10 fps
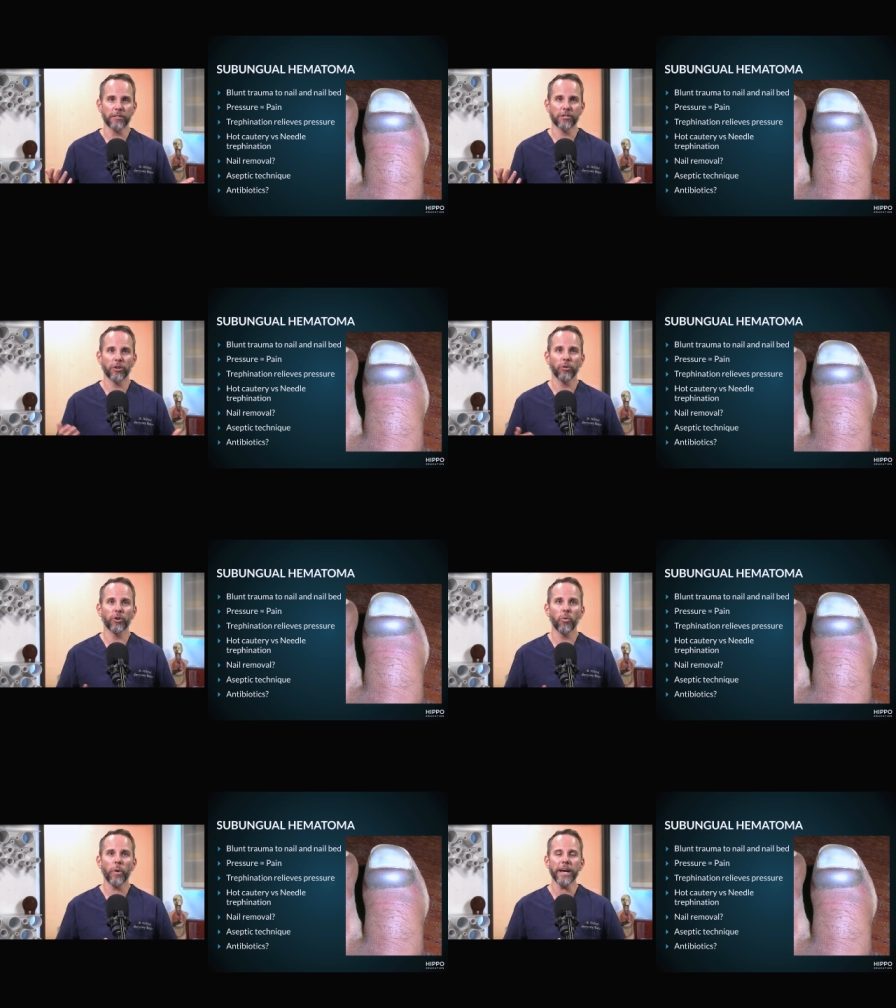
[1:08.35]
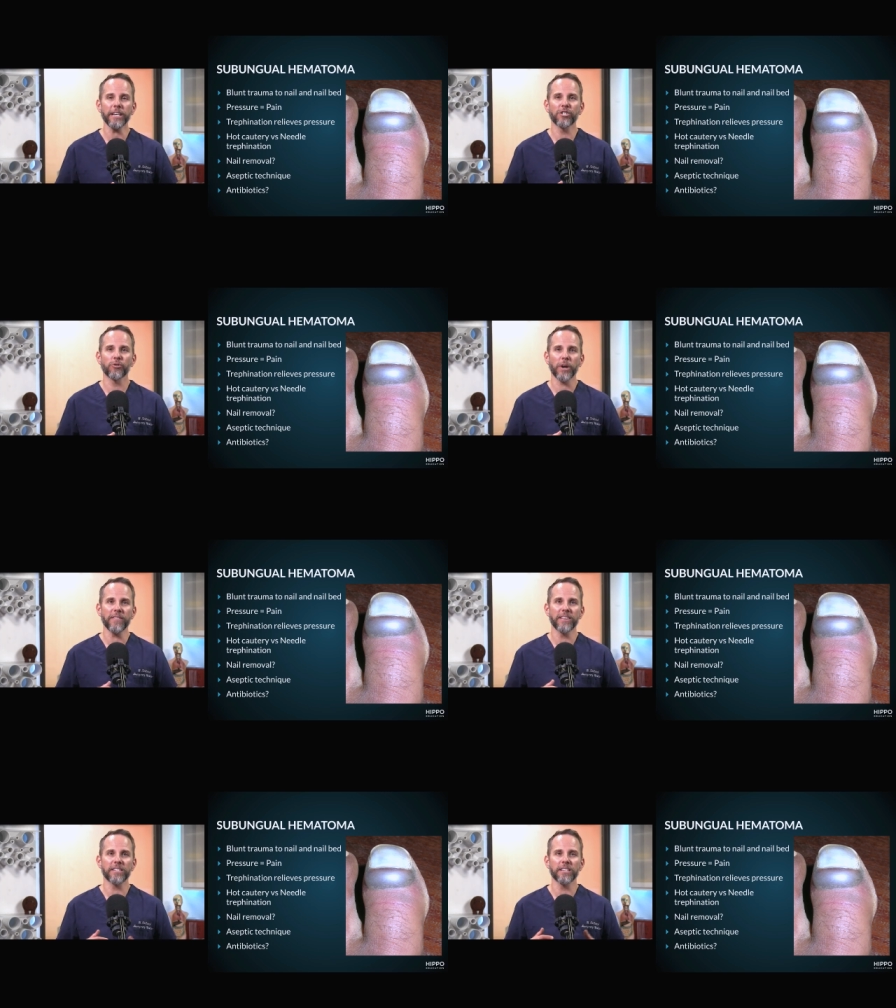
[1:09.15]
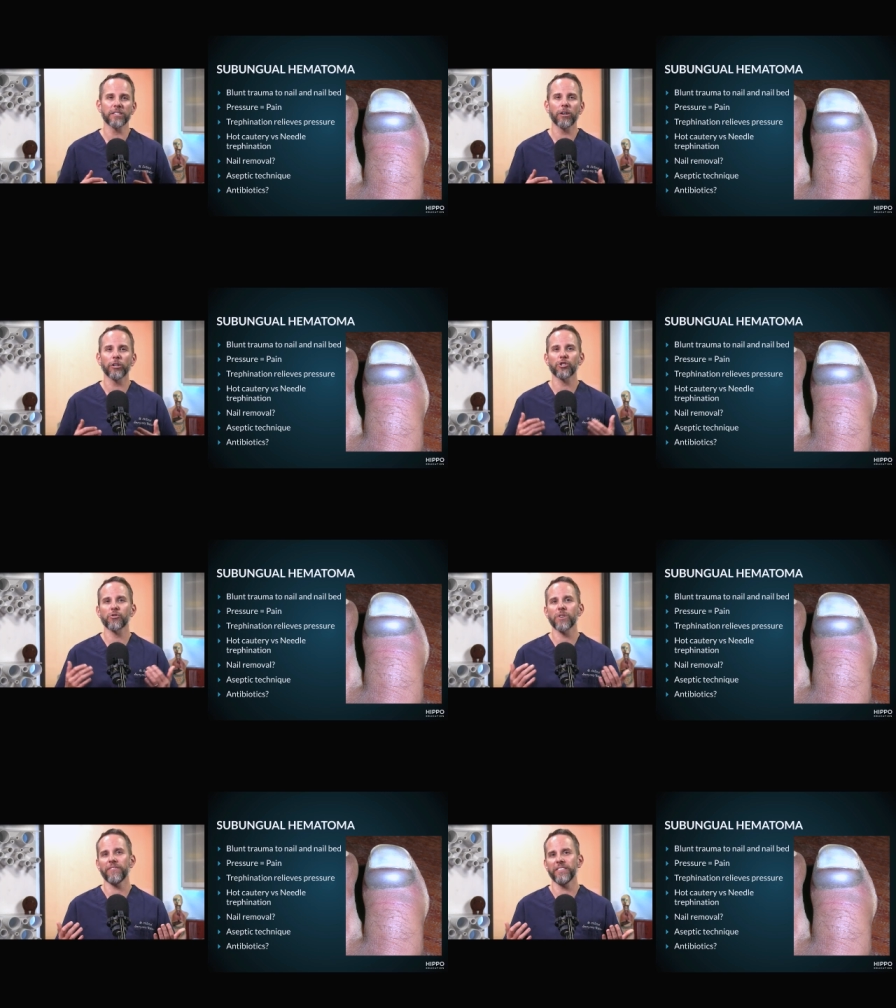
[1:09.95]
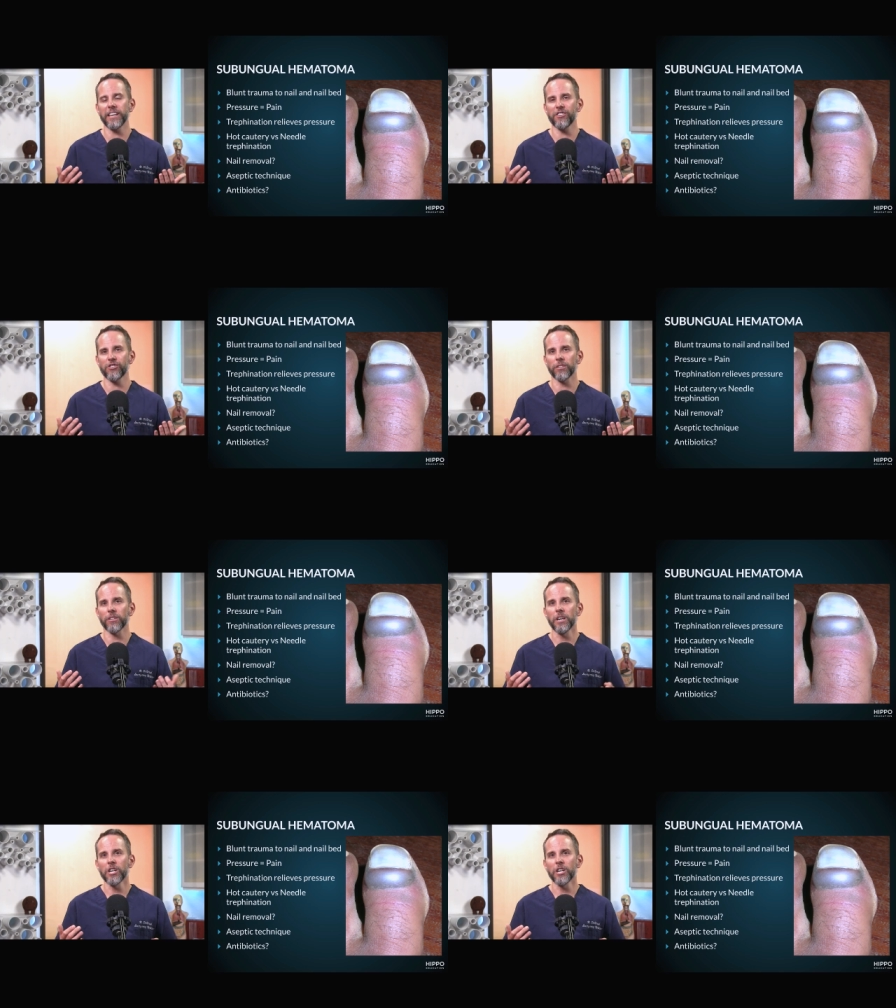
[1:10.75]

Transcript: So the way to drain this is called trephination.